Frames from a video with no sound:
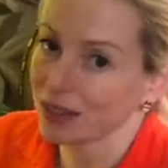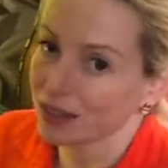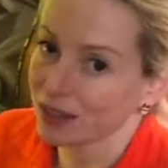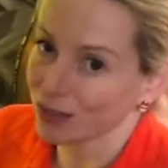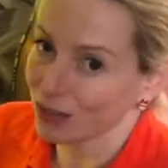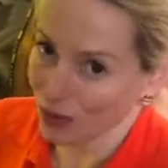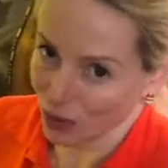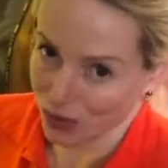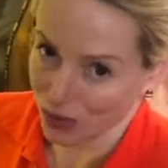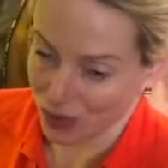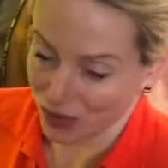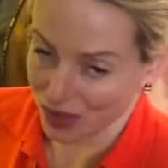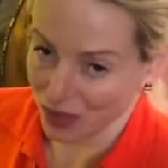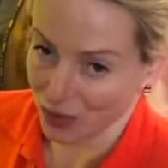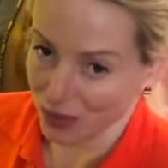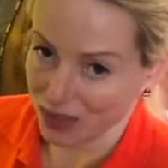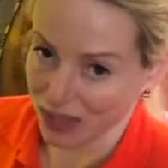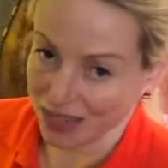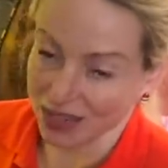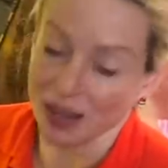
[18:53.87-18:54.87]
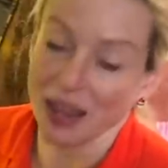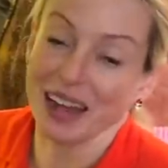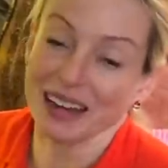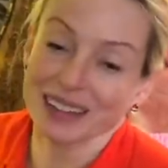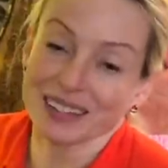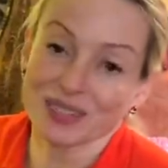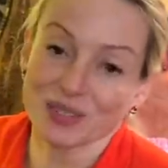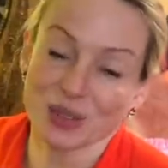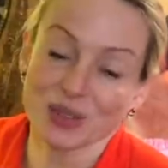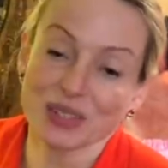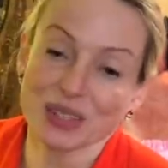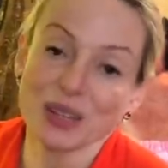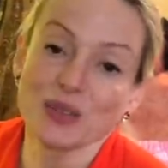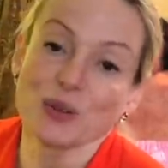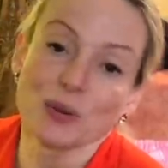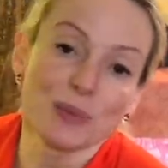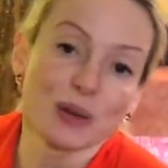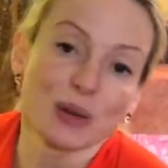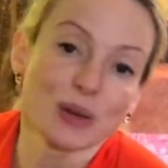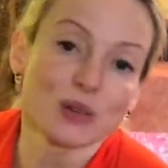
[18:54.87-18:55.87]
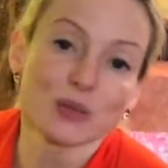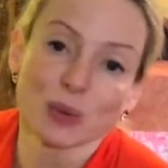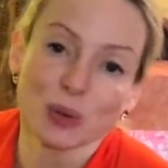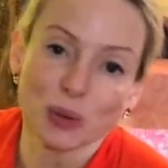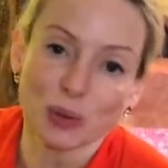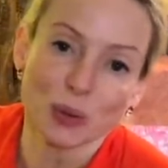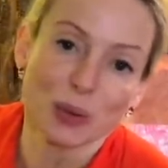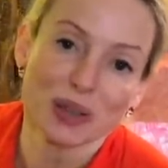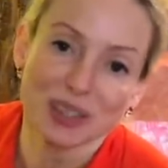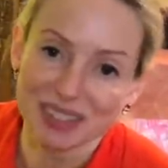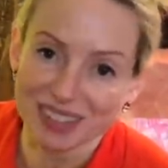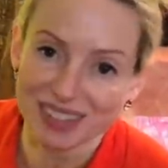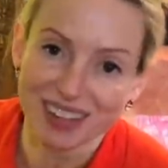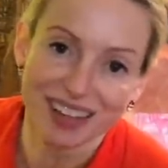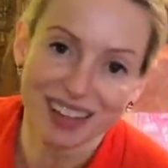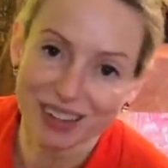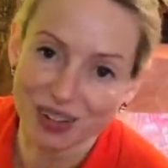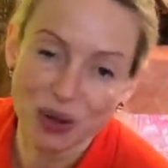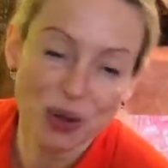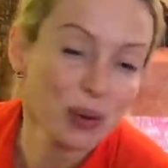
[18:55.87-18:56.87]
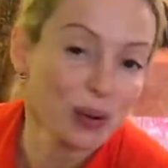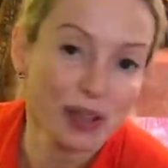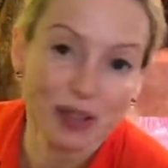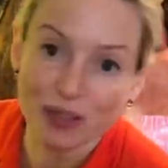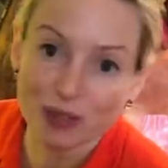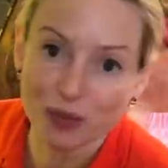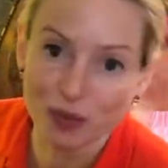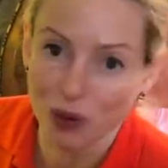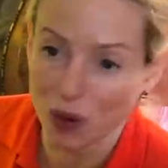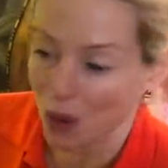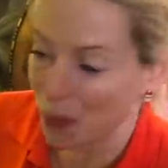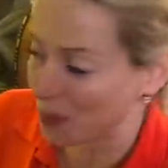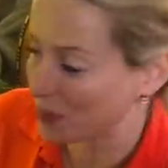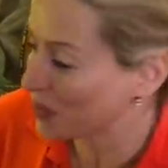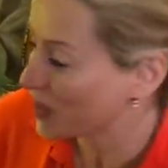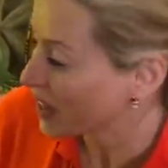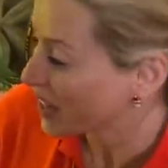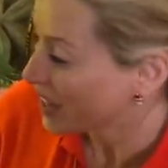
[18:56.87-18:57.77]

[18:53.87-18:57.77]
not-so-secret Santa, and it's not secret because we always sign who it's from.